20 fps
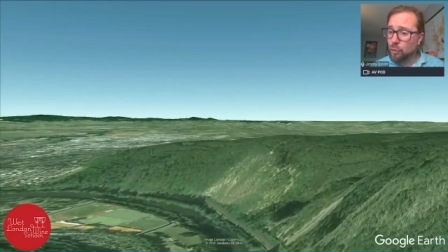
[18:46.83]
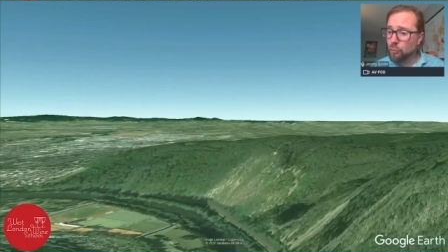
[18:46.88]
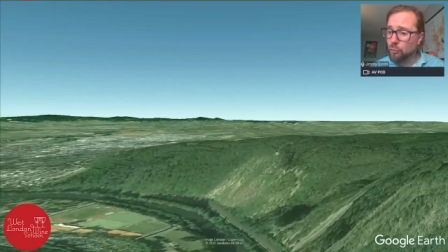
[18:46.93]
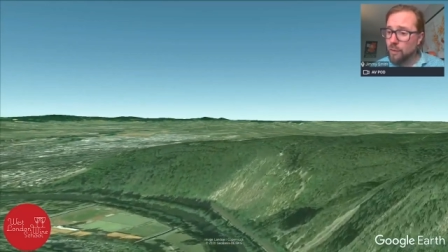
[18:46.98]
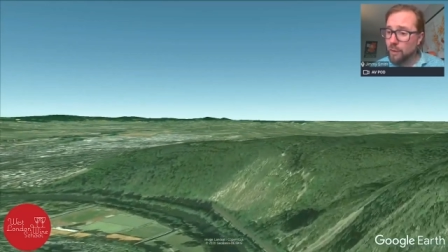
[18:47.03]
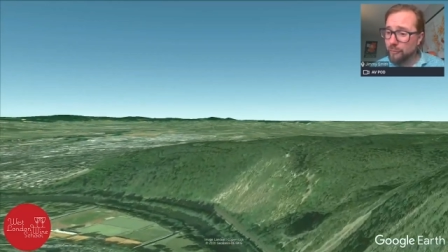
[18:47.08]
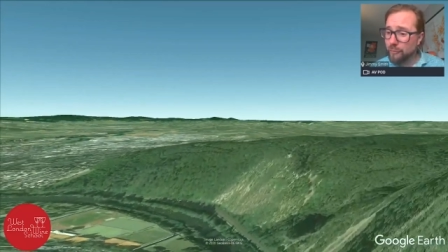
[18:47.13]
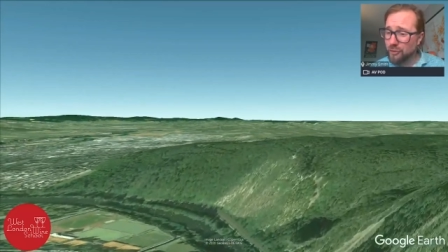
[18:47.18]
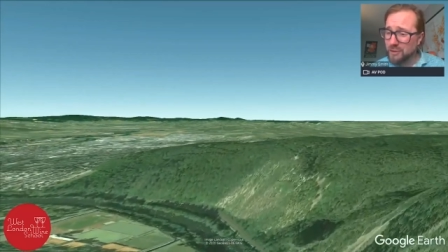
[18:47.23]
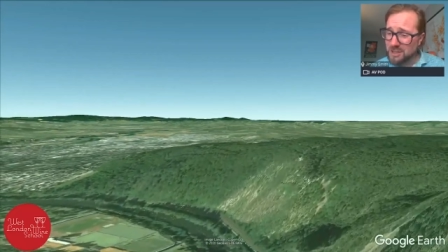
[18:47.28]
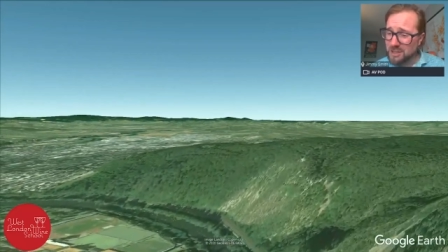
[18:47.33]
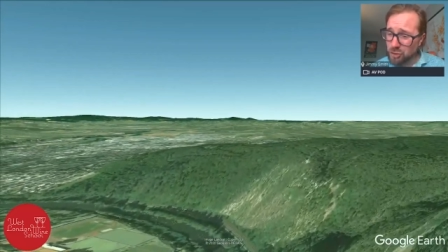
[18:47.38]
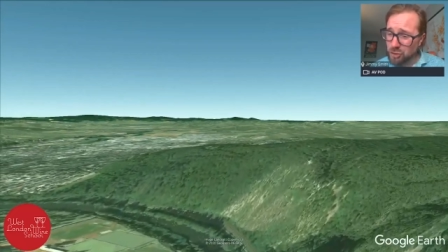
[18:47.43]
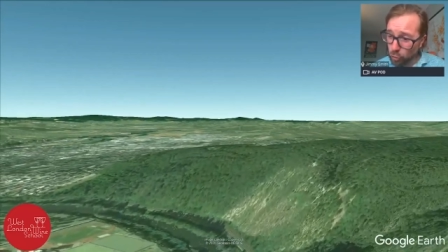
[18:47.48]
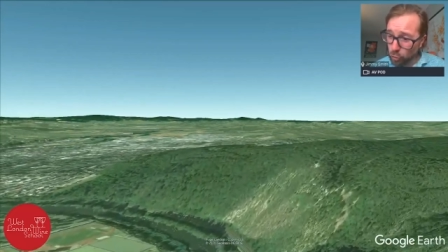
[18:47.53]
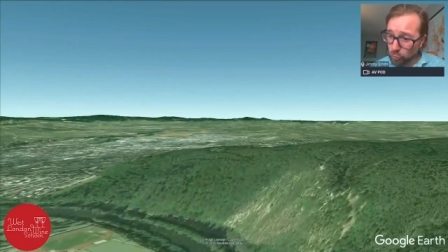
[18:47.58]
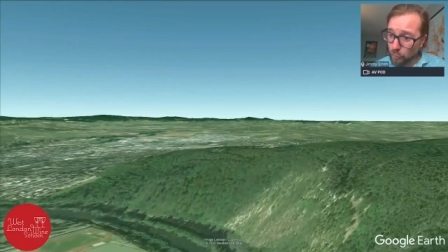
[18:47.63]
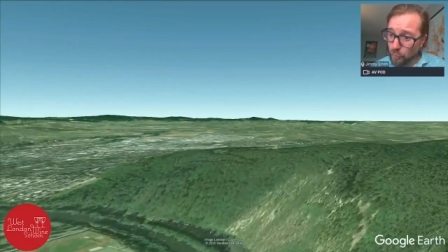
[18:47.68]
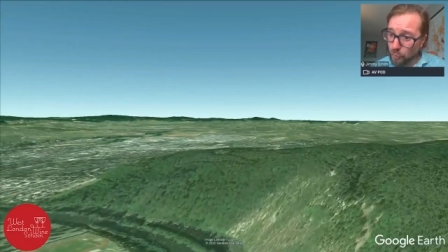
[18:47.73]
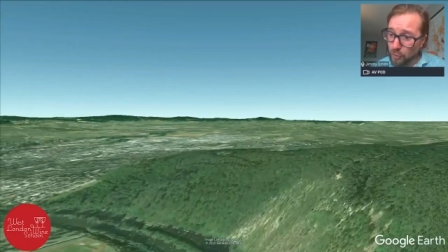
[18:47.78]
the river is
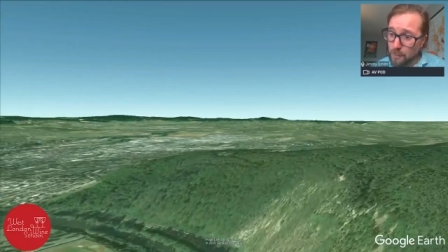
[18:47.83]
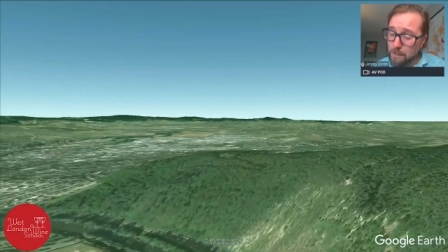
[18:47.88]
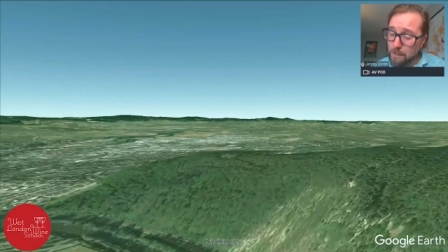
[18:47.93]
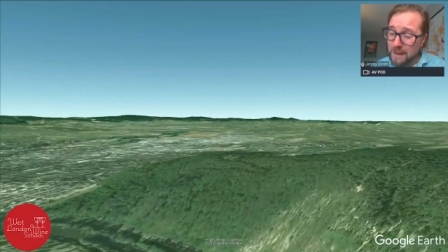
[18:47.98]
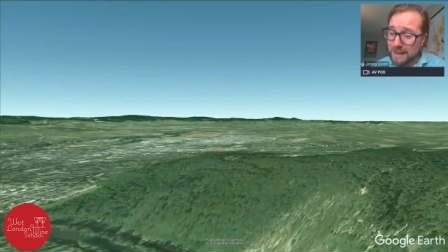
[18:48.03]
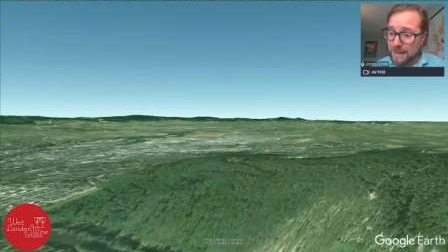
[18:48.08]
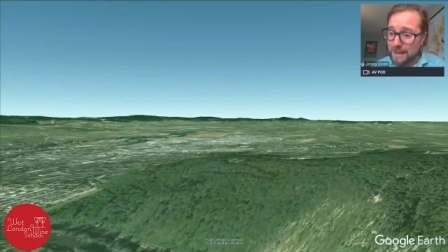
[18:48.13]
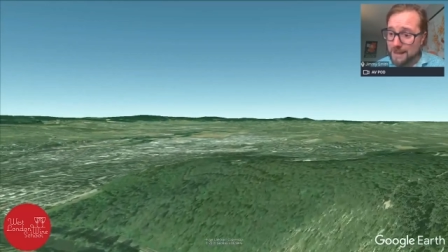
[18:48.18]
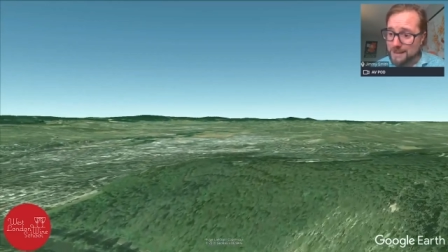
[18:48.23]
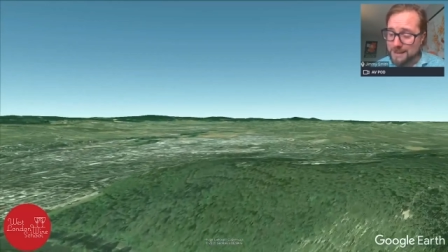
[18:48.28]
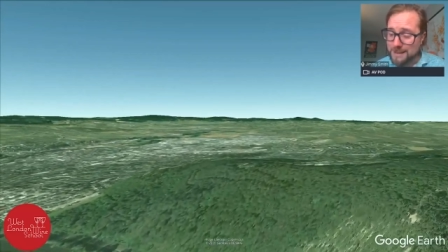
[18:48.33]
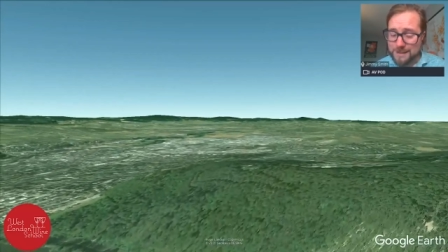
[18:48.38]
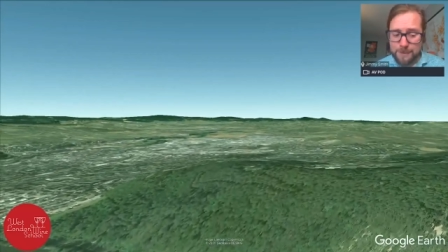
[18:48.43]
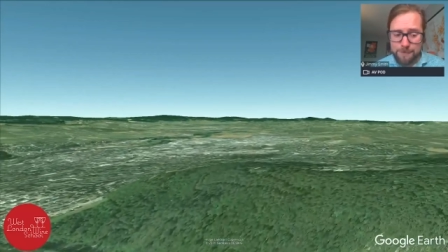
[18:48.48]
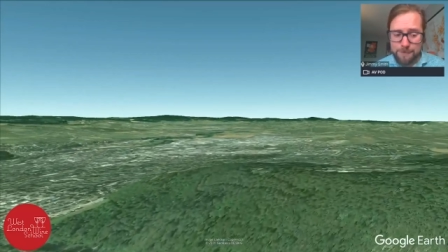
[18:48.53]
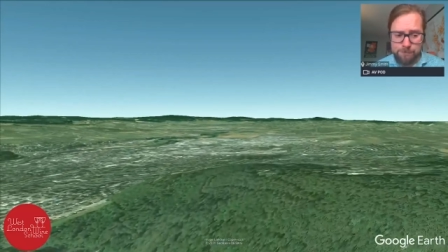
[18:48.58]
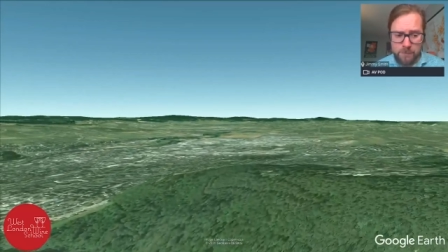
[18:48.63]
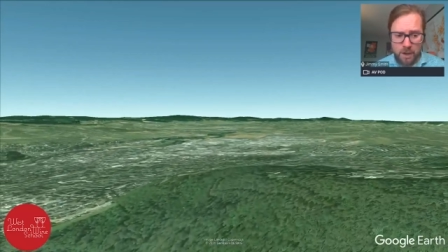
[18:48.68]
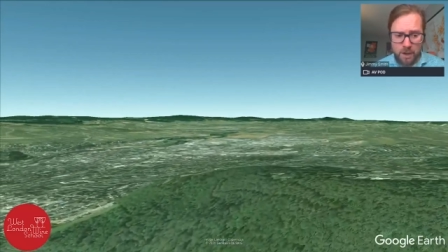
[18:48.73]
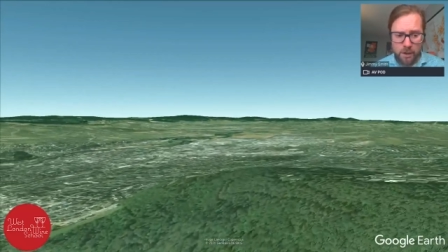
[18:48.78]
not the biggest.